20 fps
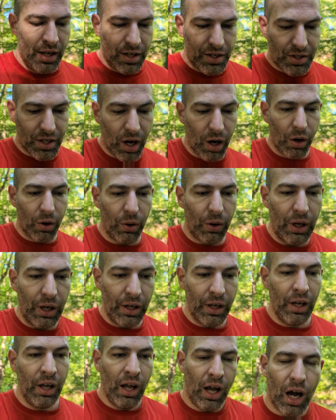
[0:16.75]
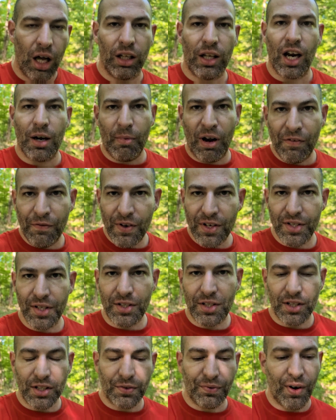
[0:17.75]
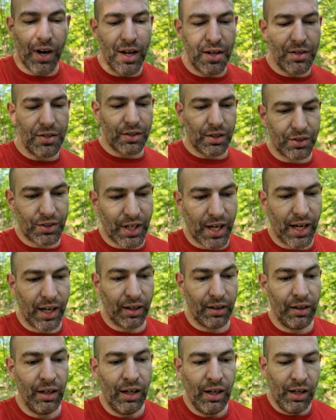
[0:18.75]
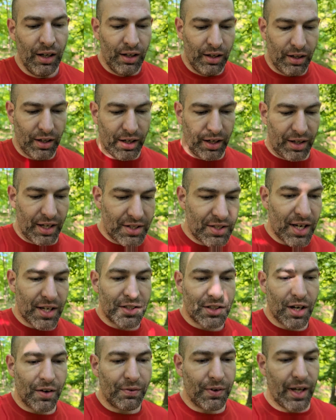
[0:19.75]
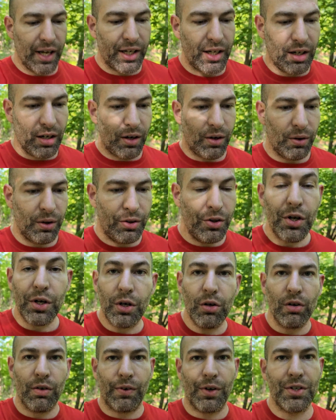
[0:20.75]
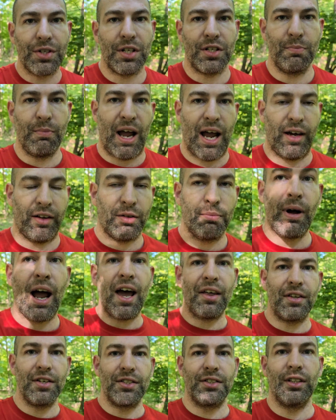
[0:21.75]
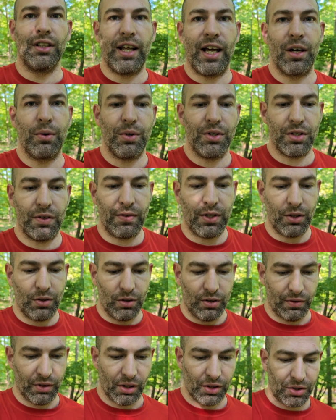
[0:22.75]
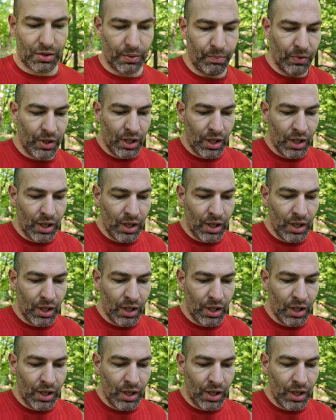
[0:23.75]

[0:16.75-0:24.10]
So a lot of my physicist friends are saying, uh, they say stuff like, you know, the universe is math. Math is the language of the universe.